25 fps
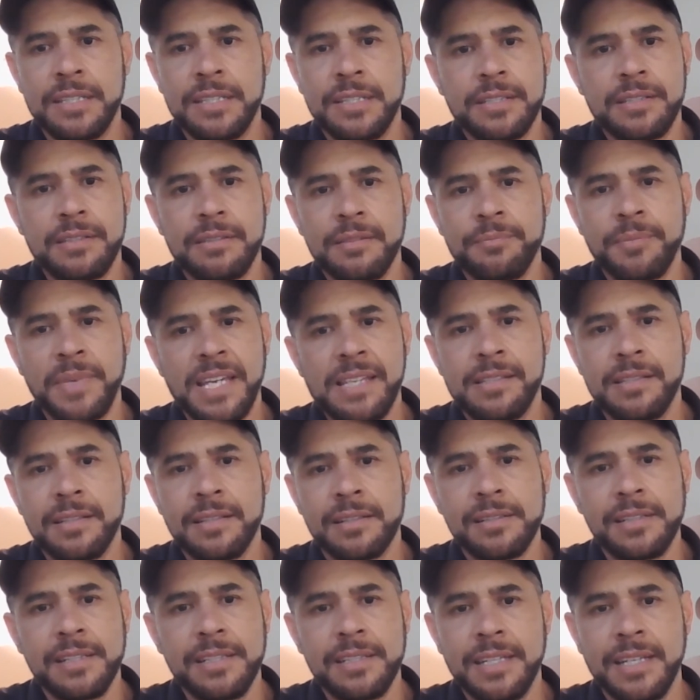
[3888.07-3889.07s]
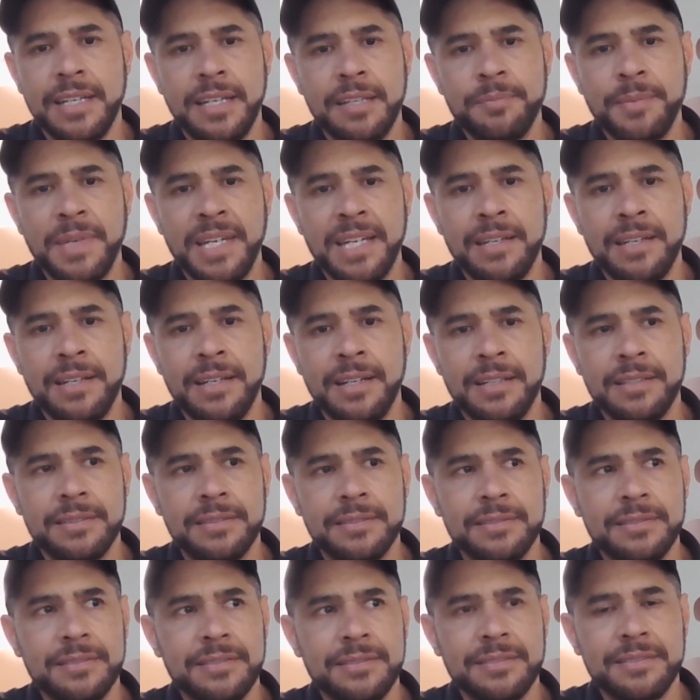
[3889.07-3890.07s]
It just basically did, man.
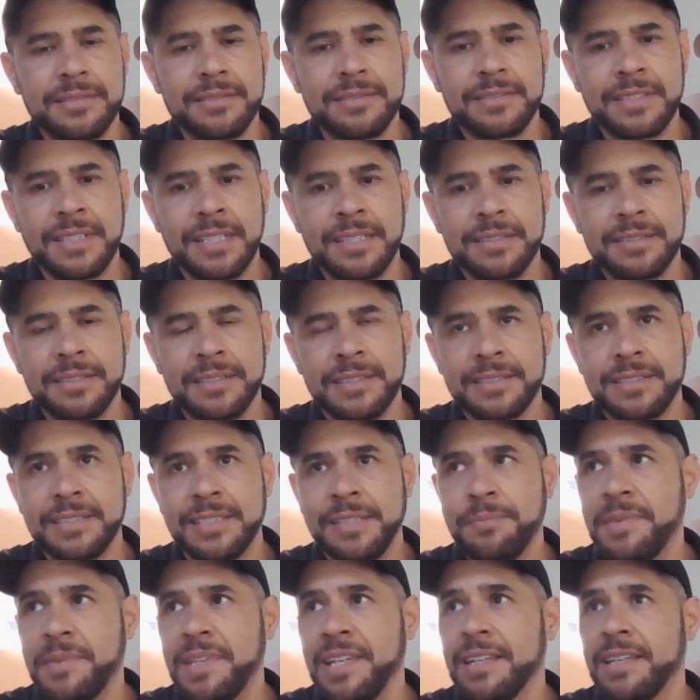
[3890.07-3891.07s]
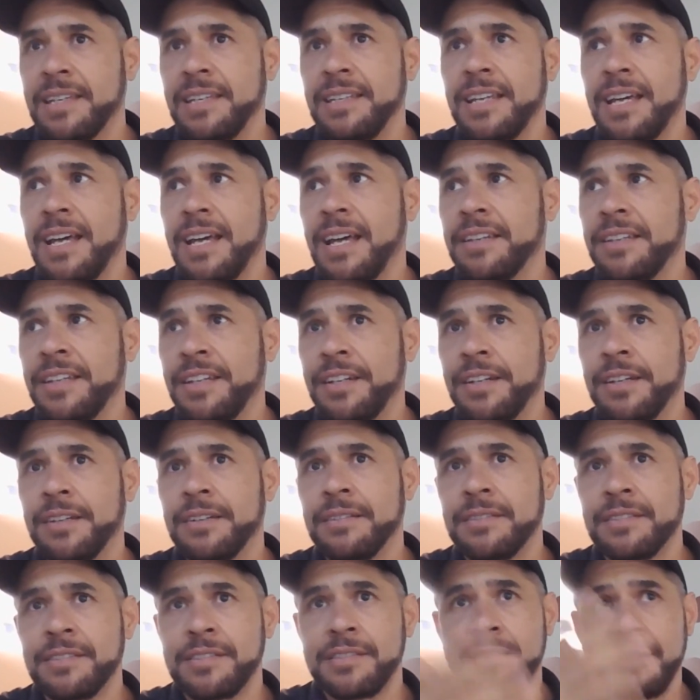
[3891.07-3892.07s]
I keep thinking that,
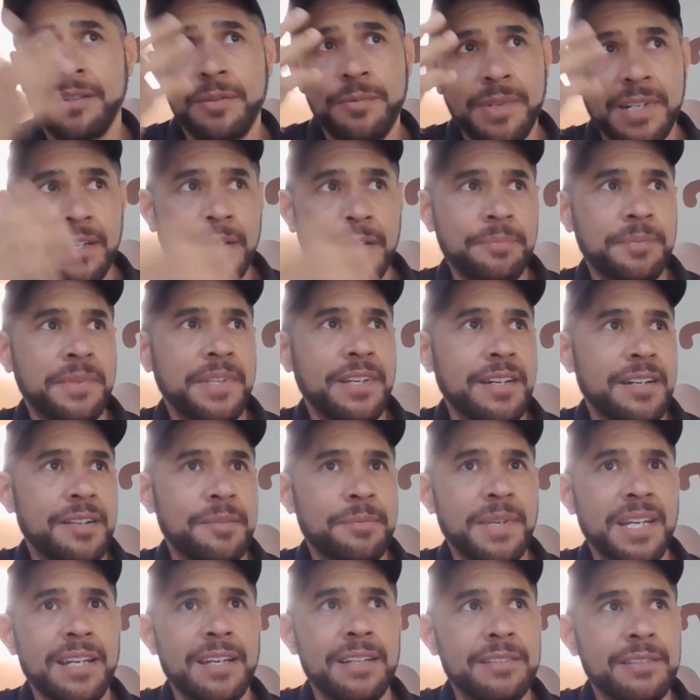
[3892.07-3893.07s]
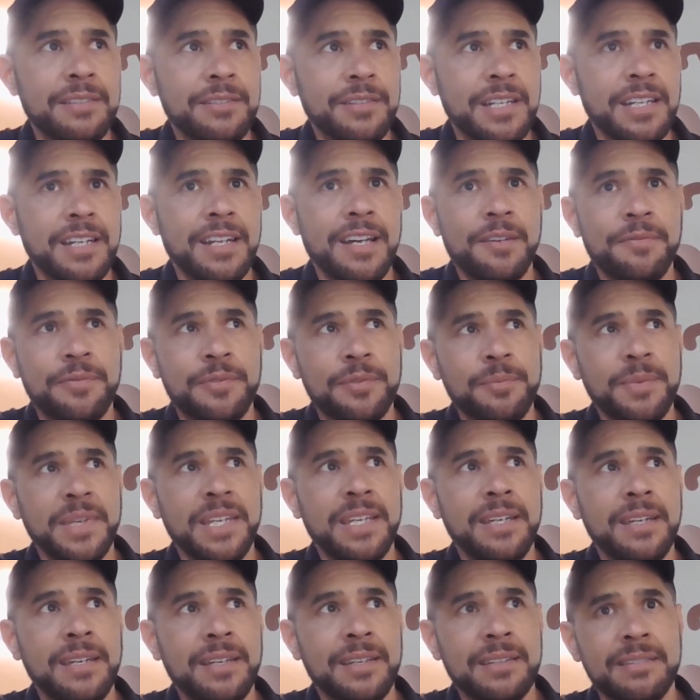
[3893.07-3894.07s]
there's someone up there, man, looking out for
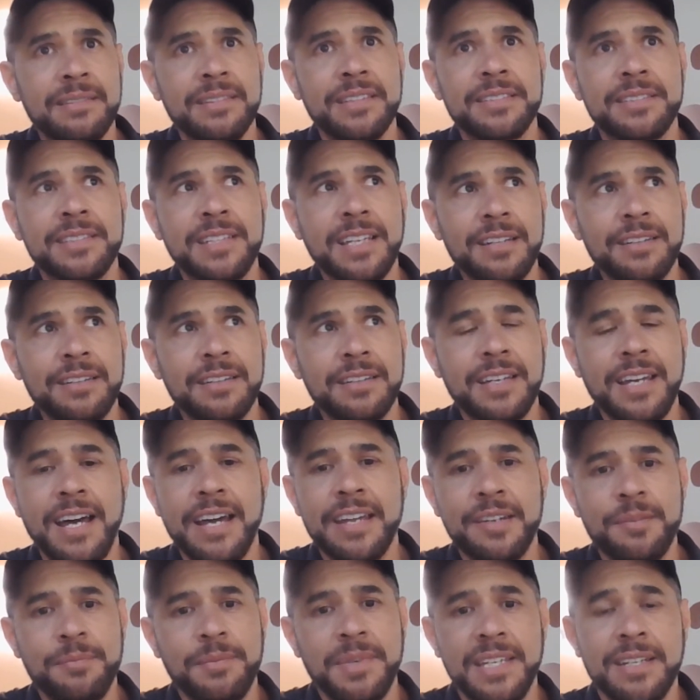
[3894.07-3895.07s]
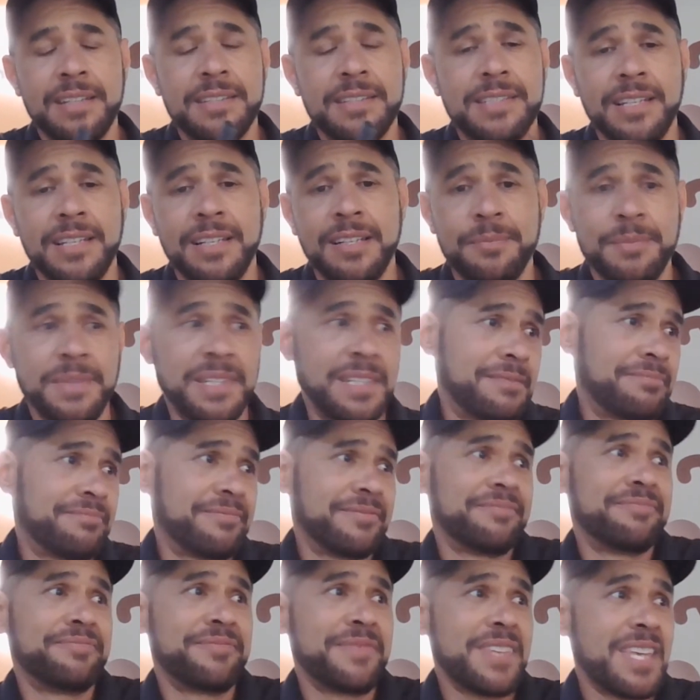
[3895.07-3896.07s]
me, and he's kind of guiding me and telling me
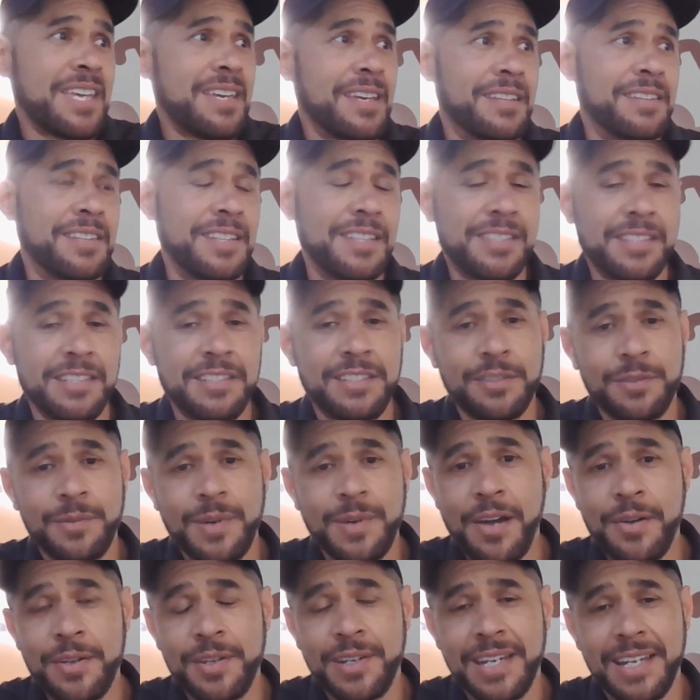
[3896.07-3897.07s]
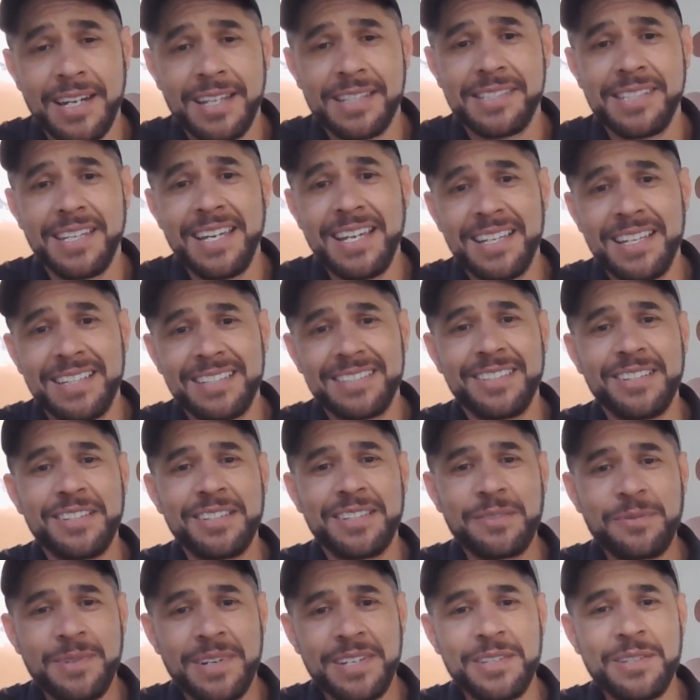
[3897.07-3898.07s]
this is the route you got to take, not
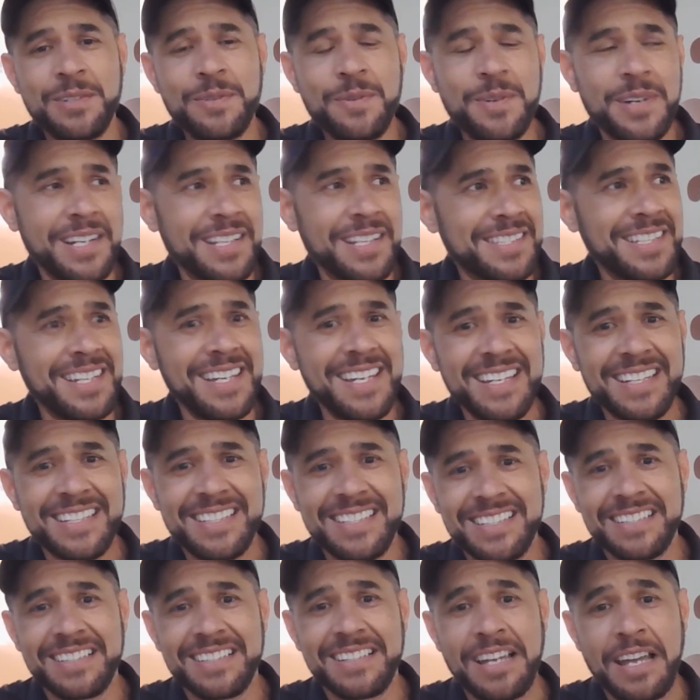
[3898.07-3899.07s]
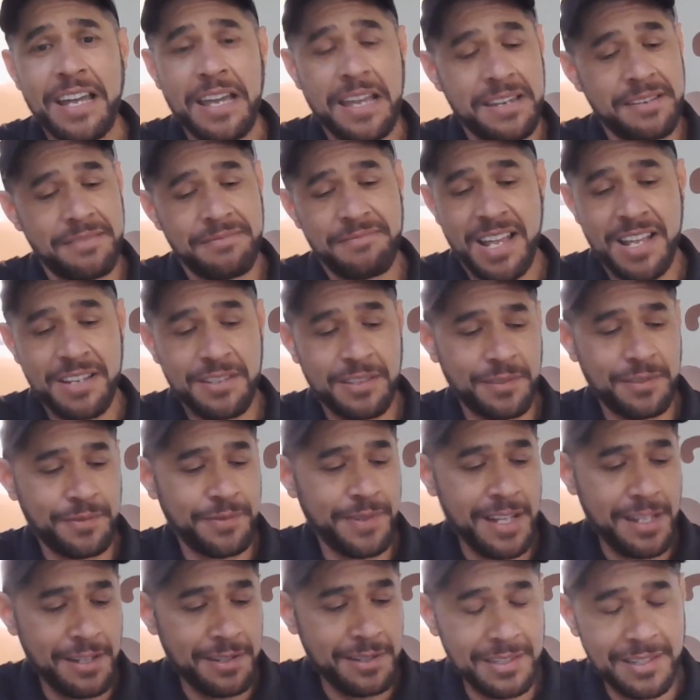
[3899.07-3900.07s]
the one you want to take. And I just
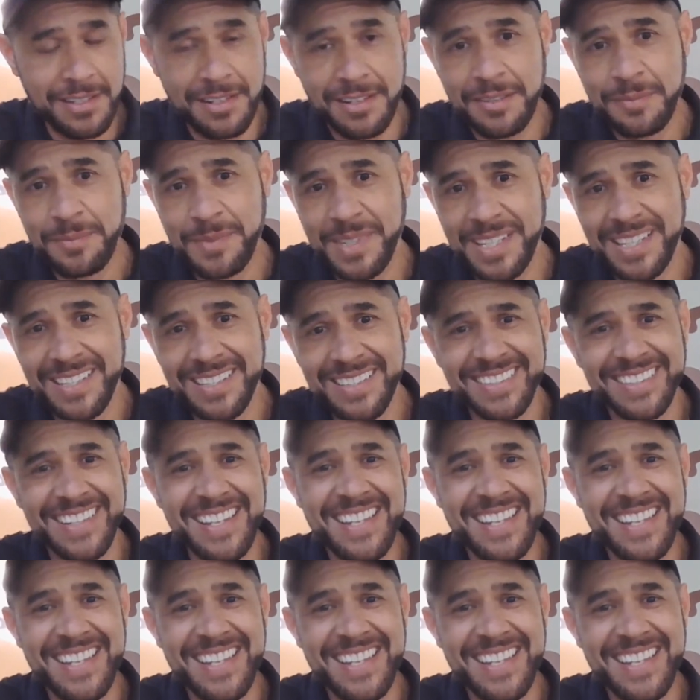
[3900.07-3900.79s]
follow along, man.